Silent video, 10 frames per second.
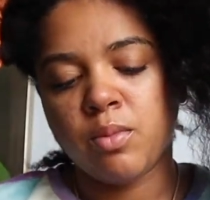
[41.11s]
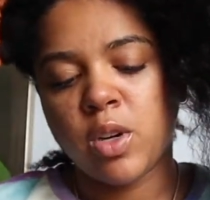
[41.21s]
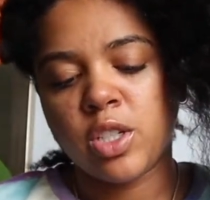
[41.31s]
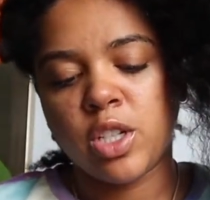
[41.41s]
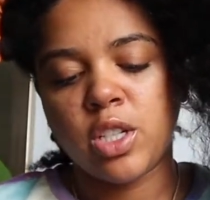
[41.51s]

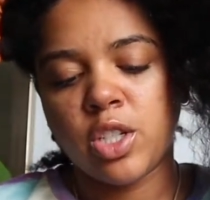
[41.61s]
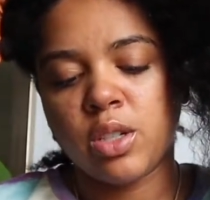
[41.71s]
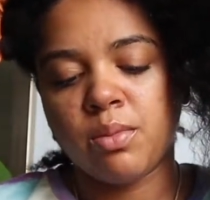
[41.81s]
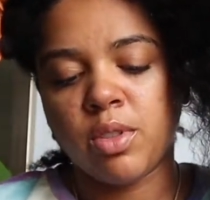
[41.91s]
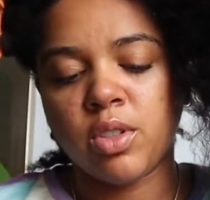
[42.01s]
wash
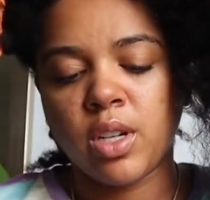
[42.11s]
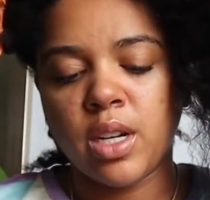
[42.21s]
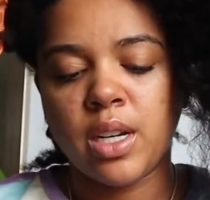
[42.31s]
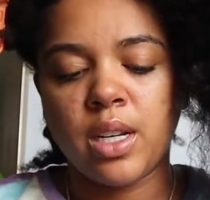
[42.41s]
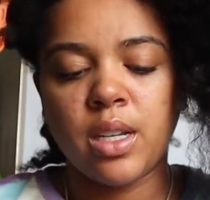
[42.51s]
conditioned, blow
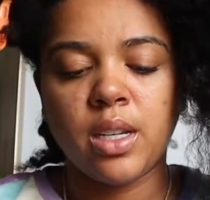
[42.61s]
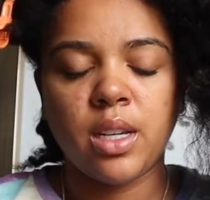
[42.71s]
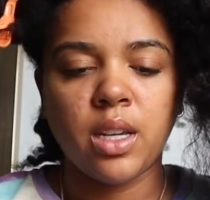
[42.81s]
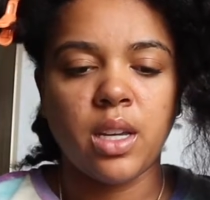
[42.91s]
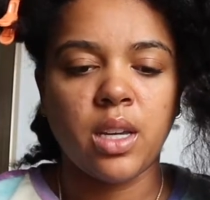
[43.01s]
dried,
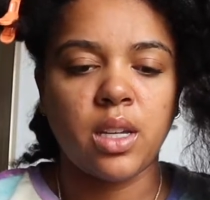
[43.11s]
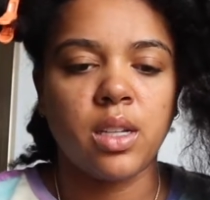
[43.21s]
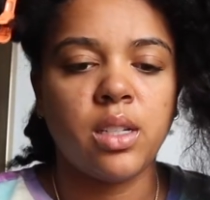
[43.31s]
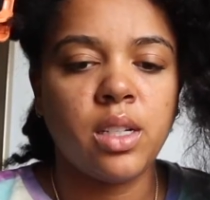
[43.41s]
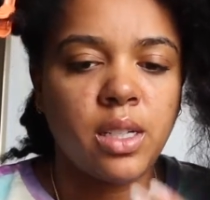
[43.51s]

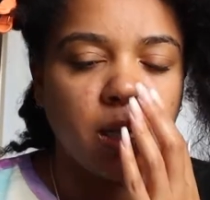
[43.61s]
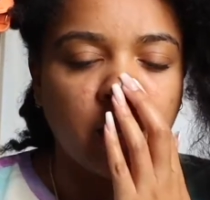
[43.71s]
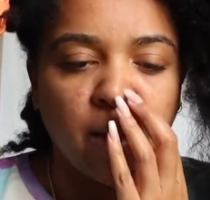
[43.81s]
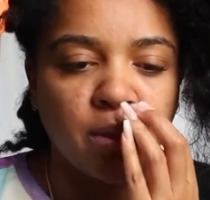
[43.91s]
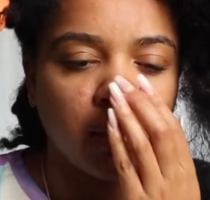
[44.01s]
and it does
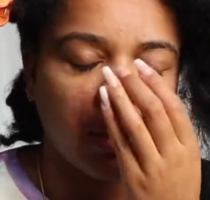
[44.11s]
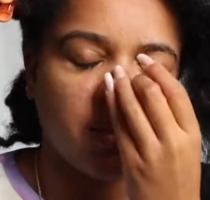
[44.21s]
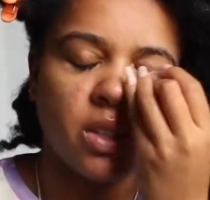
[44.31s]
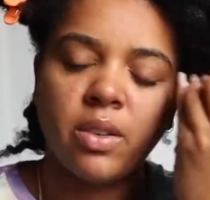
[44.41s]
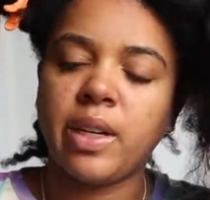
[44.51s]
have some
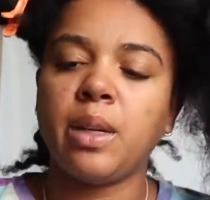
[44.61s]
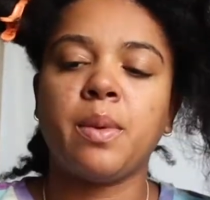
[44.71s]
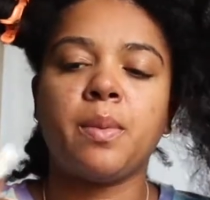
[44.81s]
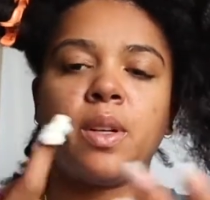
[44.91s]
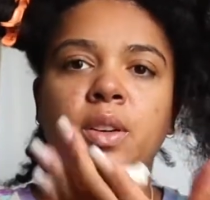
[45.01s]
leave-in already, but
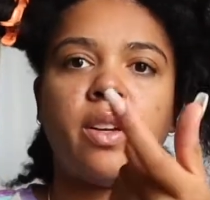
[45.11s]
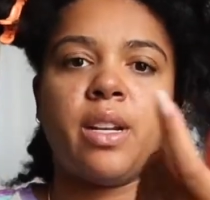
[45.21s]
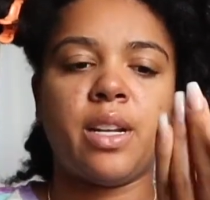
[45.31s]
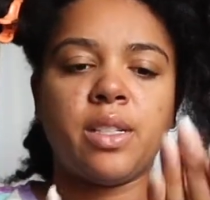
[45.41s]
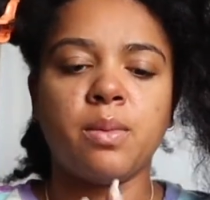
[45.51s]
I'm going to go ahead
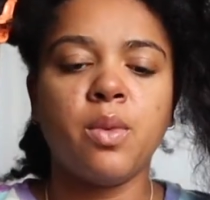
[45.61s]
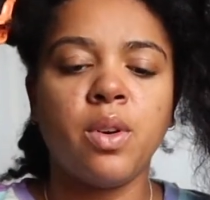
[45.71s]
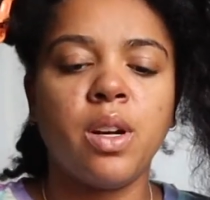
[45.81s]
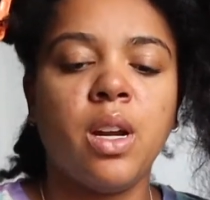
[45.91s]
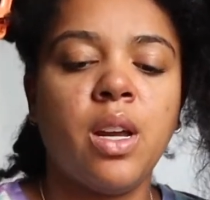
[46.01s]
and add some
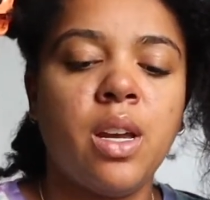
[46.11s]
more.